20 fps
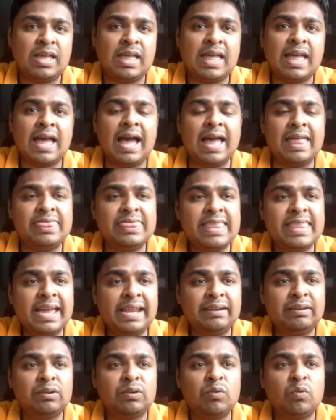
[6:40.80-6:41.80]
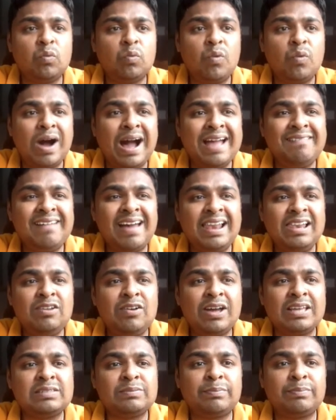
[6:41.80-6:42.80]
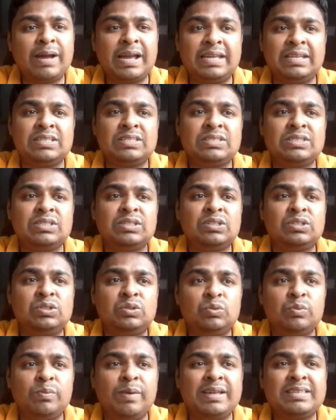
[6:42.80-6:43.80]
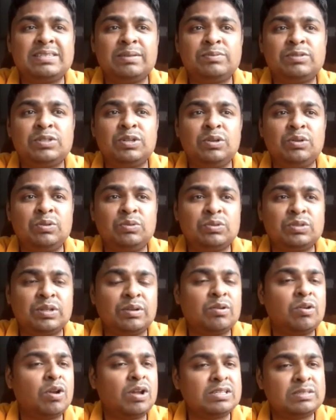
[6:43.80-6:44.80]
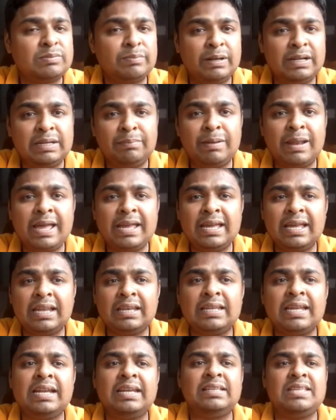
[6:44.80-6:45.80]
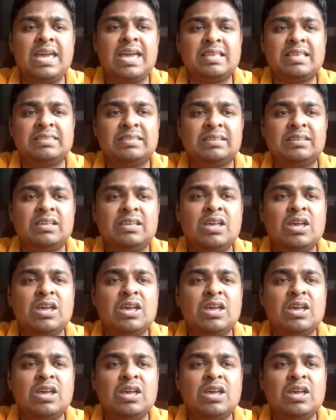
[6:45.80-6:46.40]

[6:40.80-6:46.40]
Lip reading: and then y value as minus 2 by substitution, cross multiplying and getting the answer.